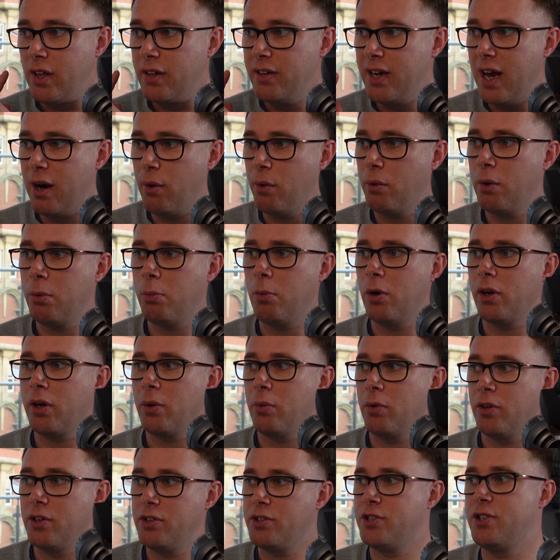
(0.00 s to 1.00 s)
now what i
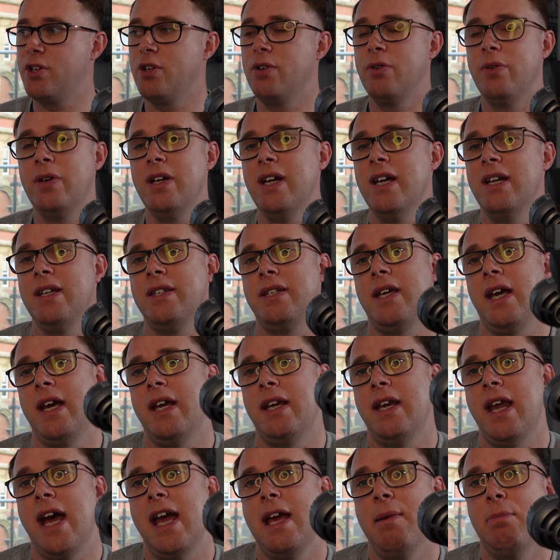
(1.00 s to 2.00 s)
want to do is
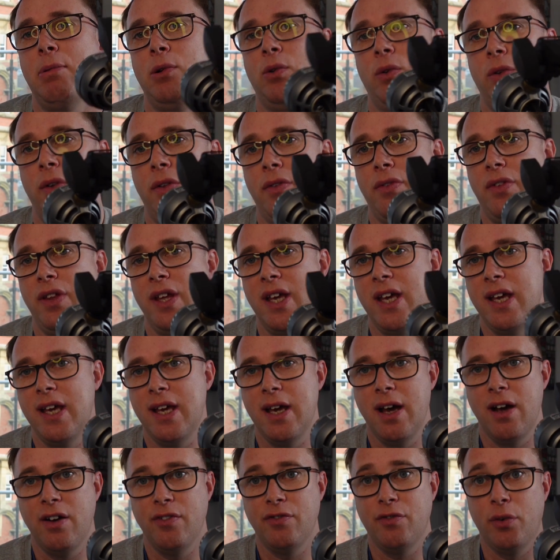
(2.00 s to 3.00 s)
enable
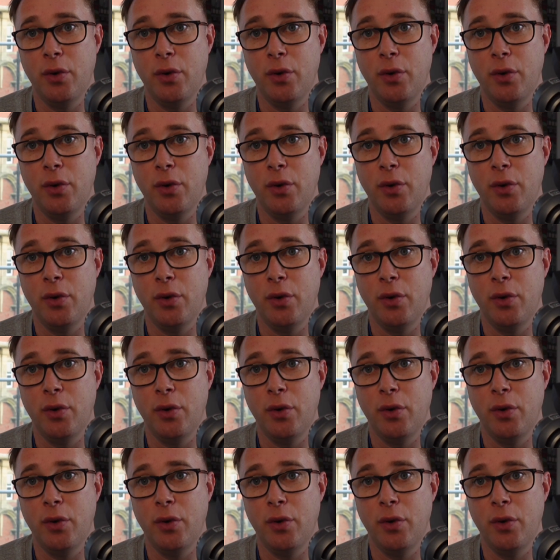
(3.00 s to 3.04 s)
the uh,